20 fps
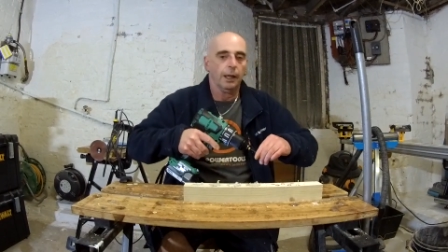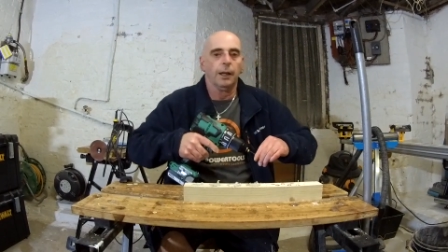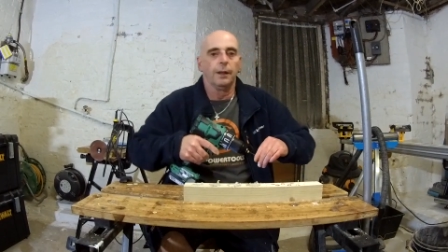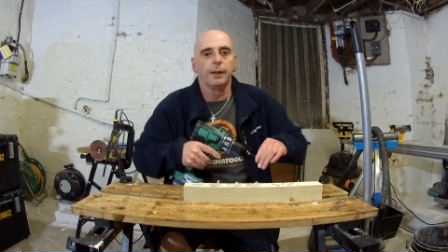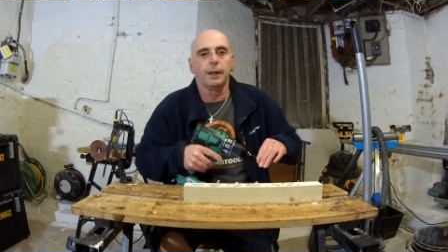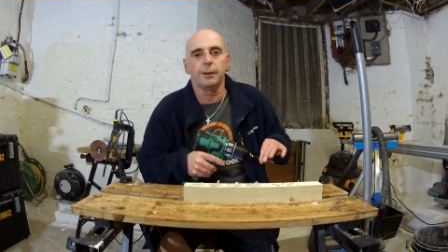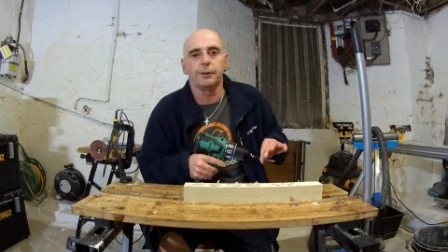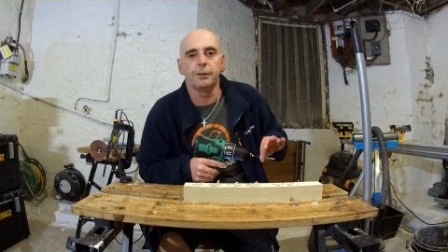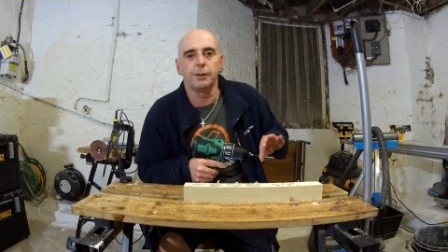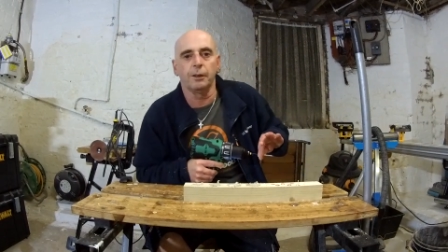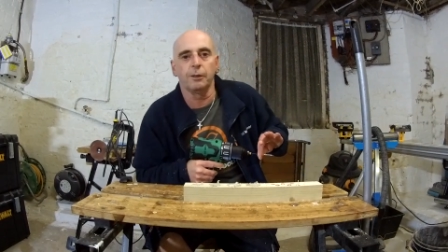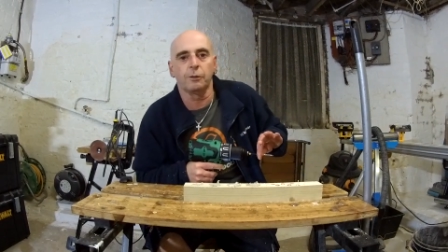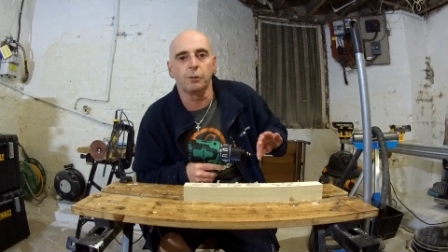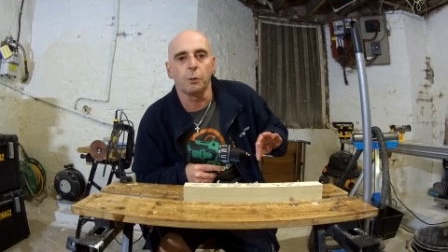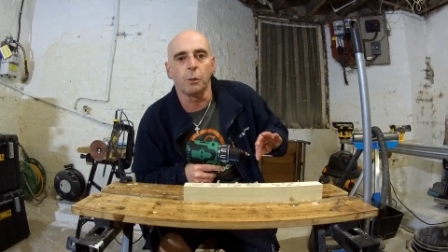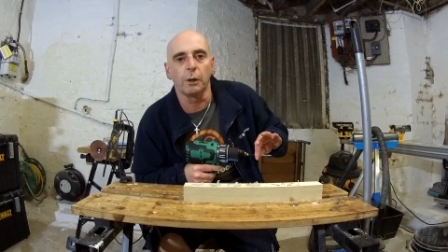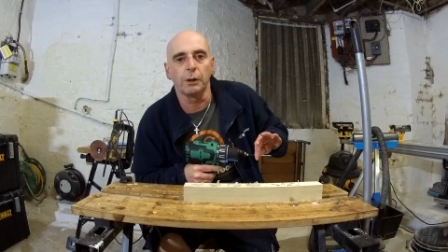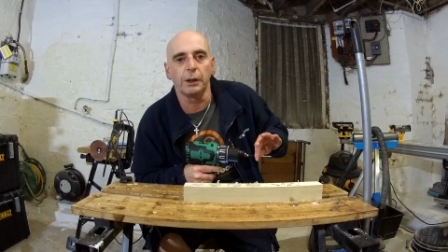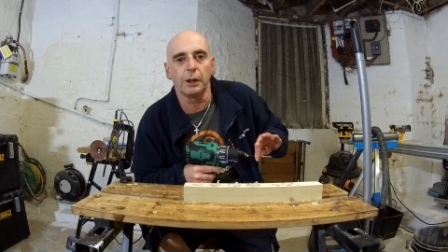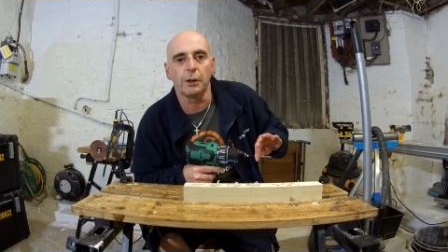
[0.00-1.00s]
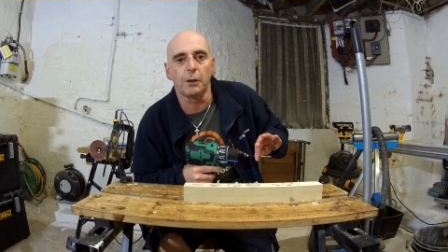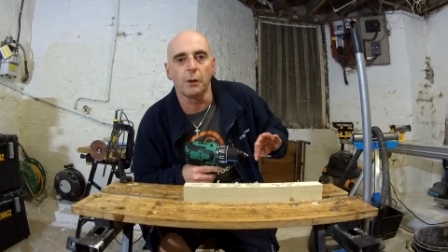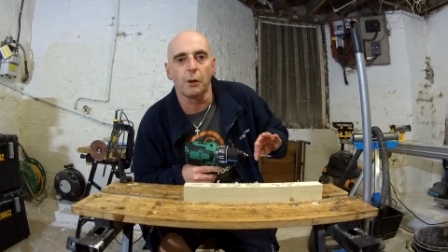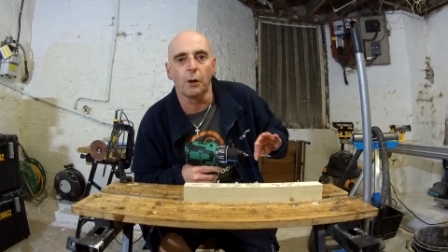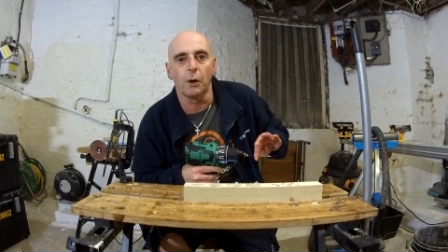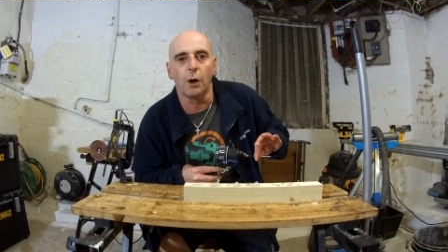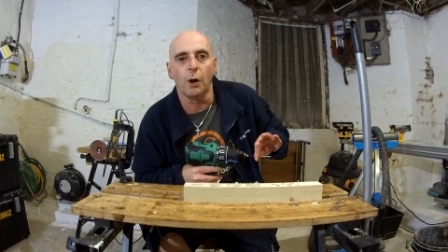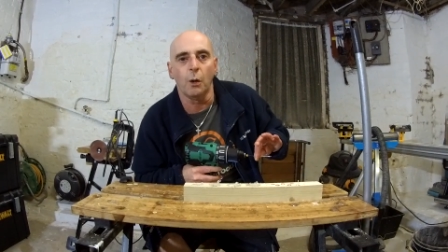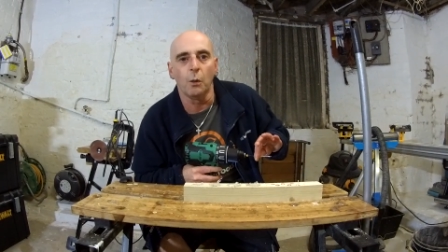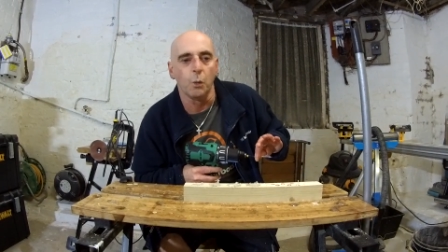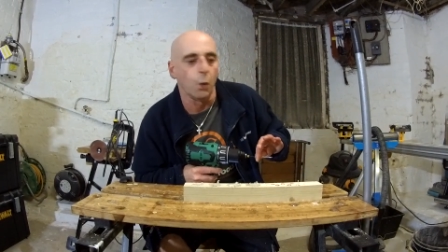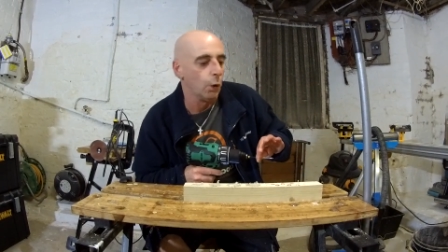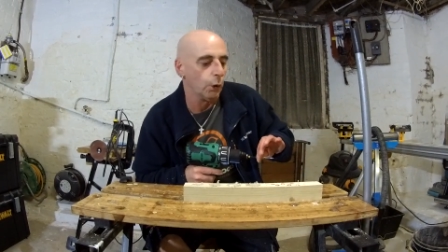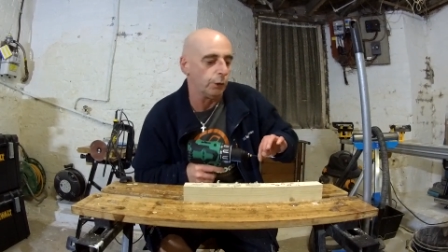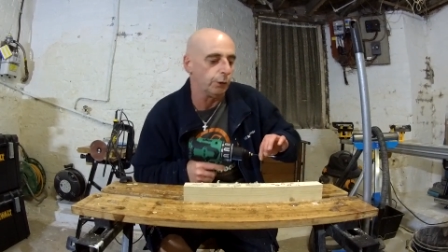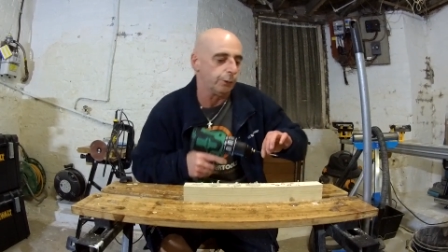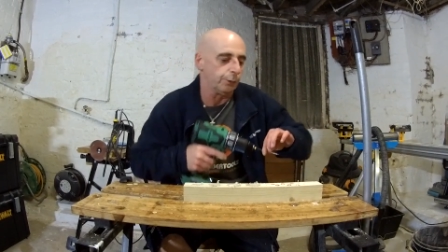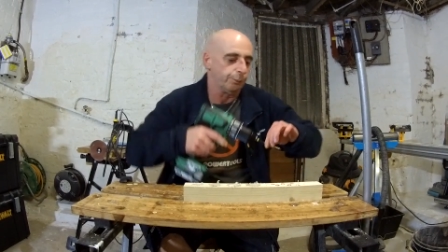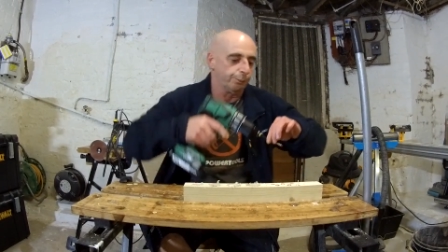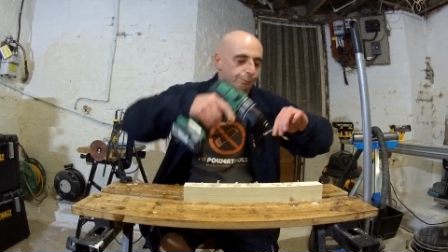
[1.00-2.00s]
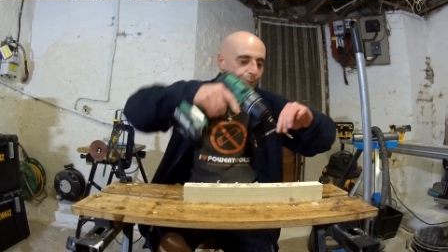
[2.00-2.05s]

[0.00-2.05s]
This is what you call wood.